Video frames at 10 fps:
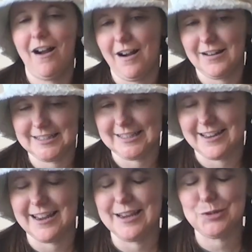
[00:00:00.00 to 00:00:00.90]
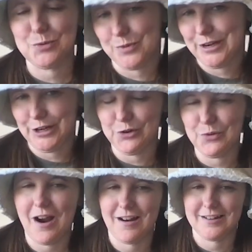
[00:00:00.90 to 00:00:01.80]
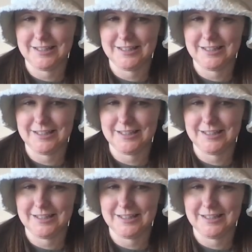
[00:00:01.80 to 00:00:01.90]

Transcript: on Sundays when you are